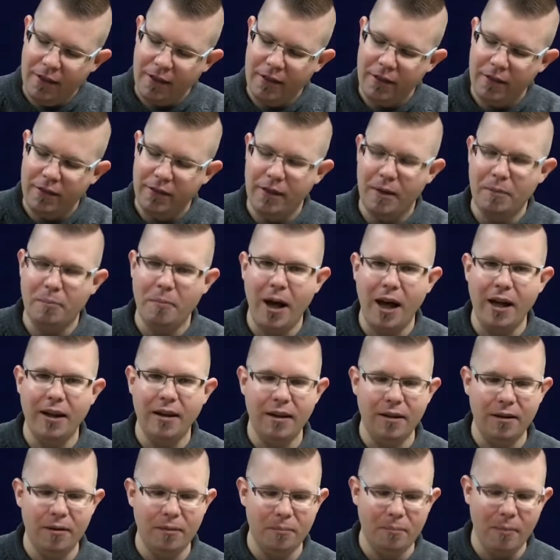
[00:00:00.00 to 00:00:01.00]
that
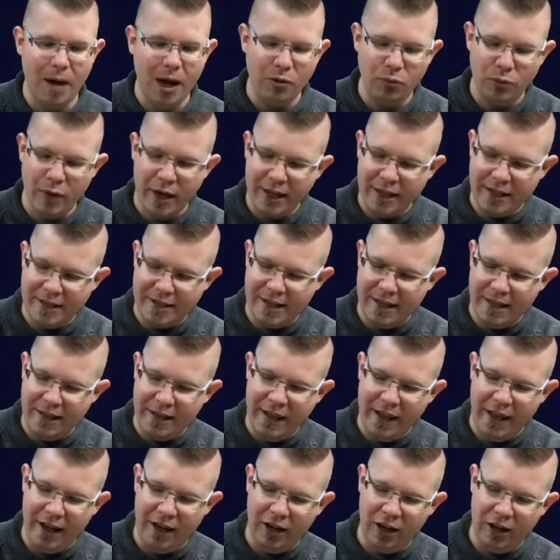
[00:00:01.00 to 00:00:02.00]
my ring is in
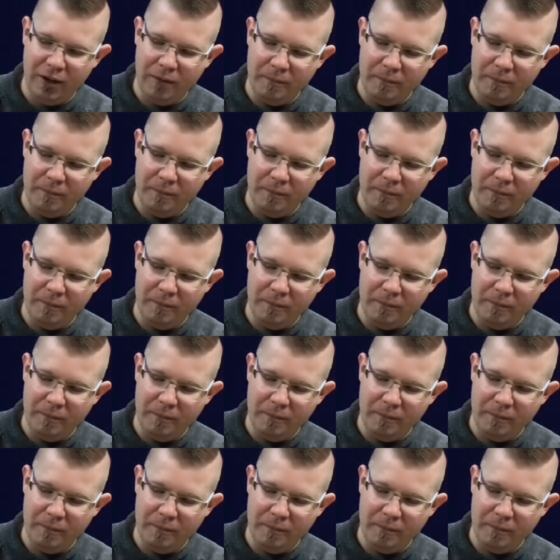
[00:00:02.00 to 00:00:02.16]
there.